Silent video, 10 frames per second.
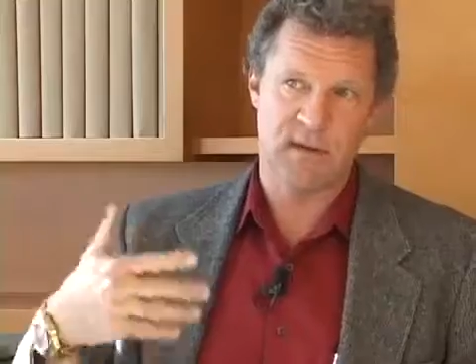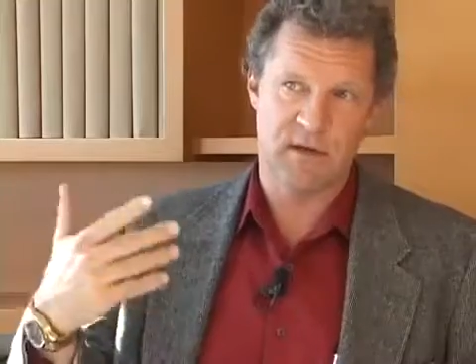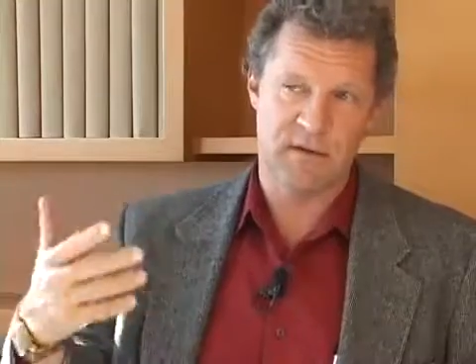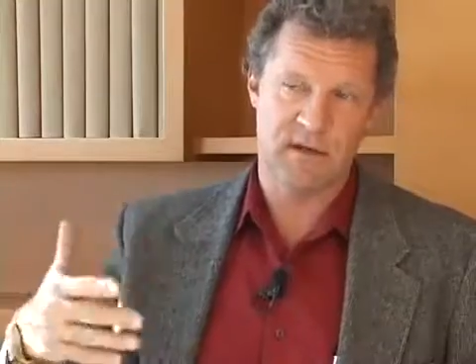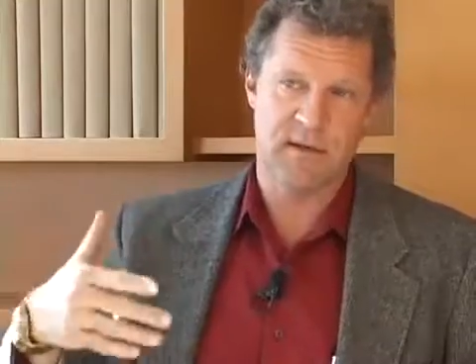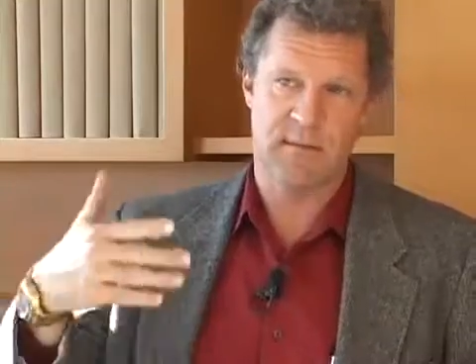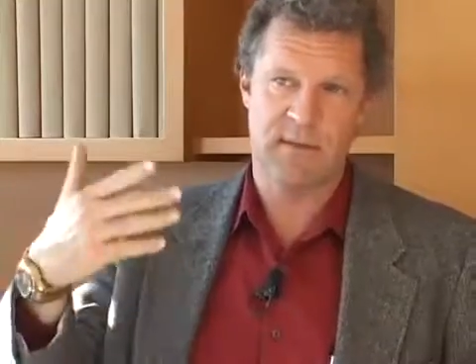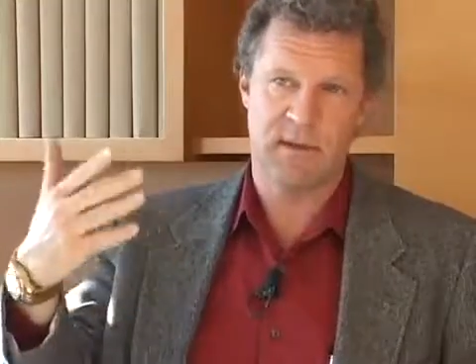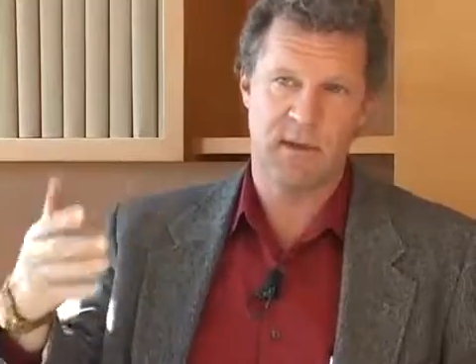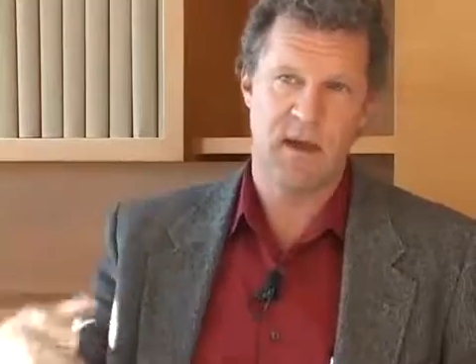They drink
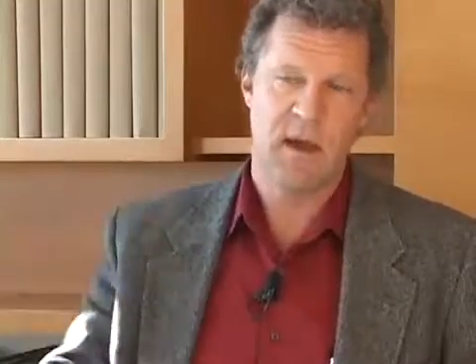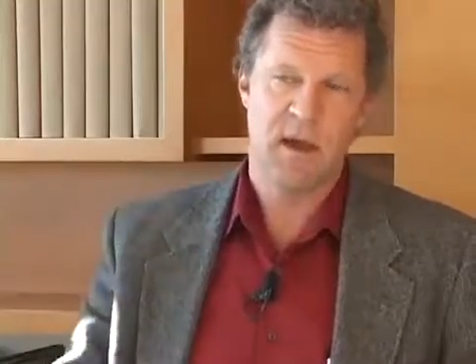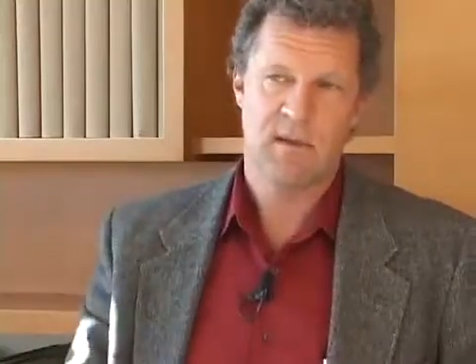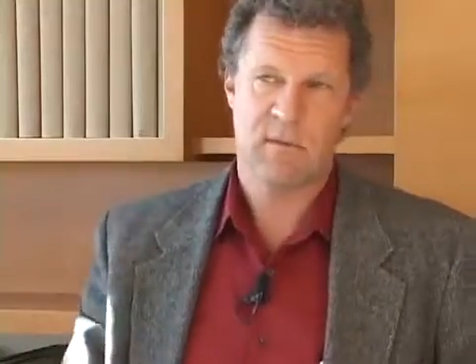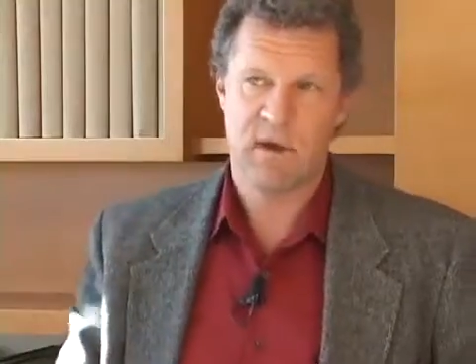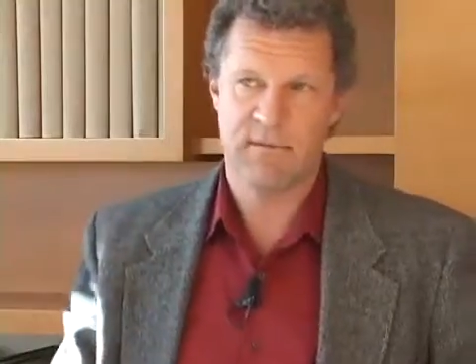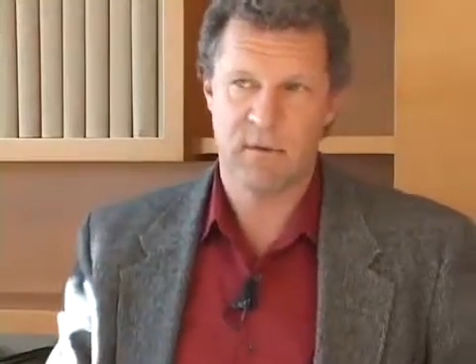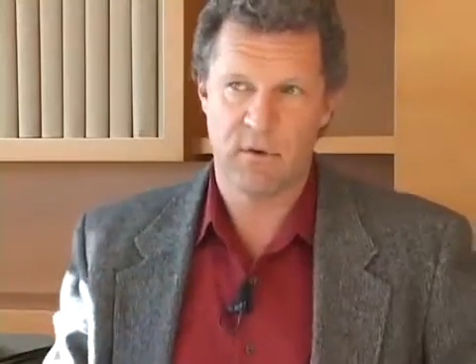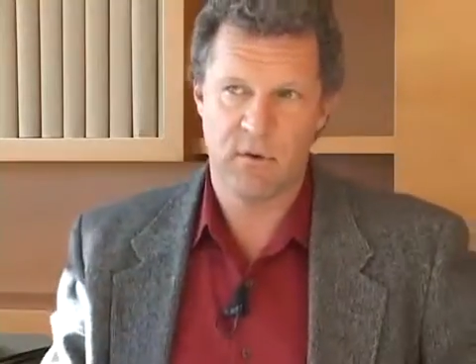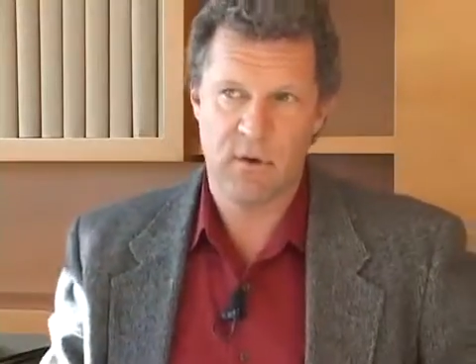something, they give them
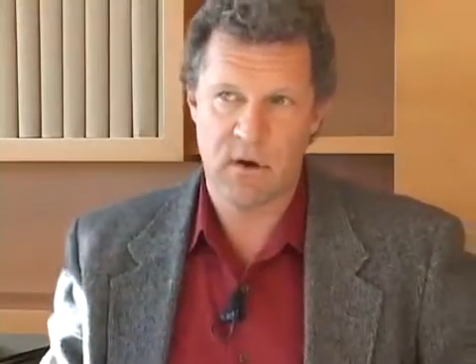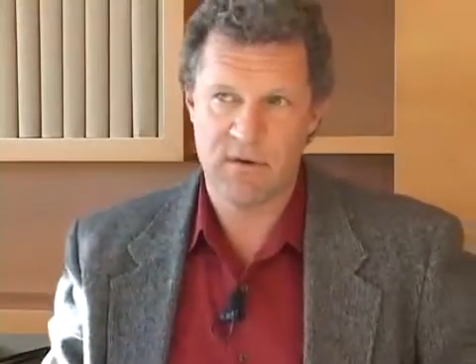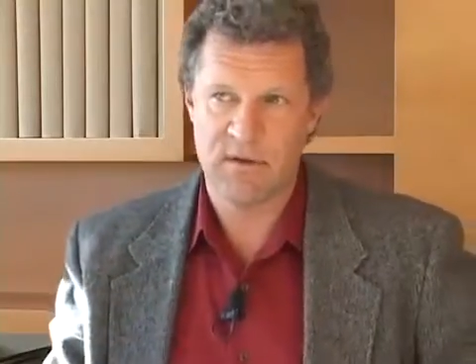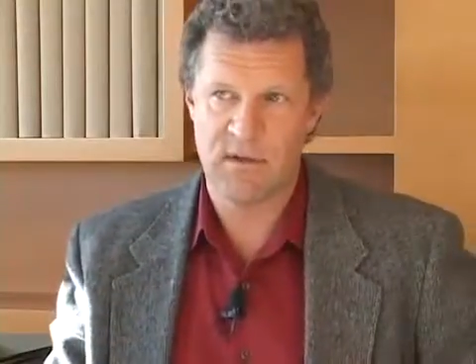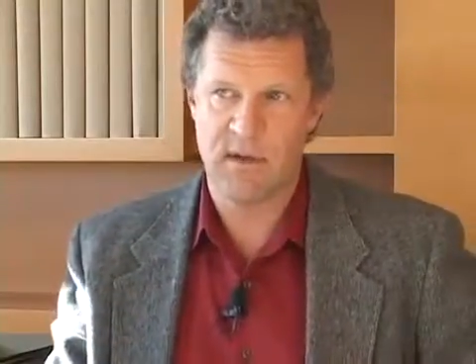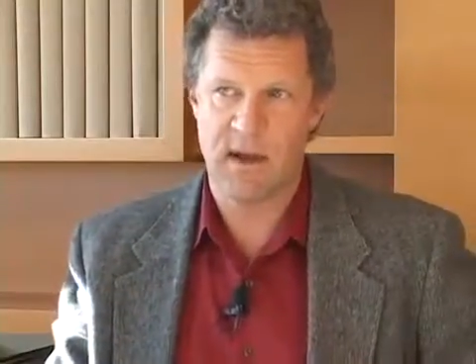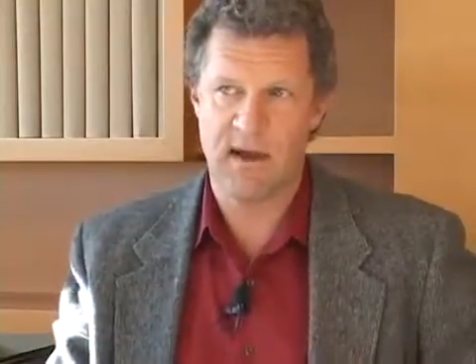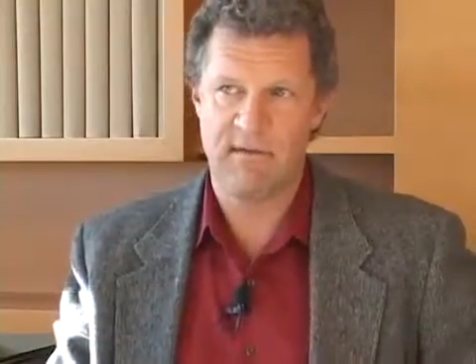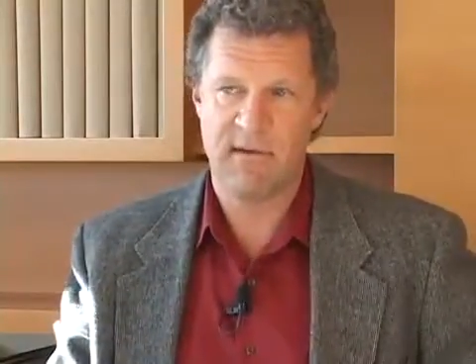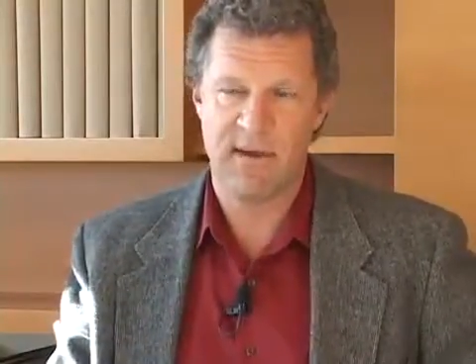a glucose in
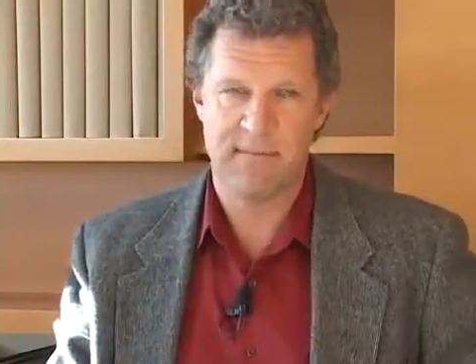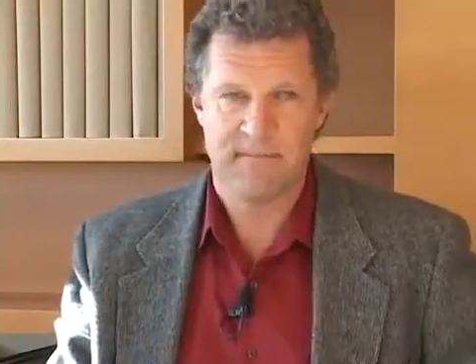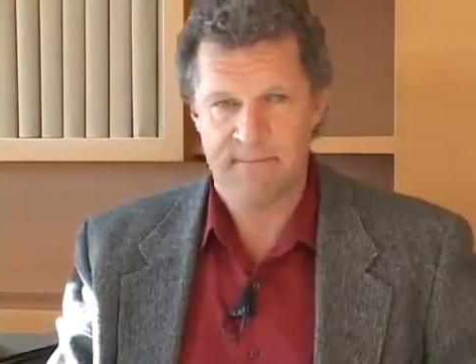the IV.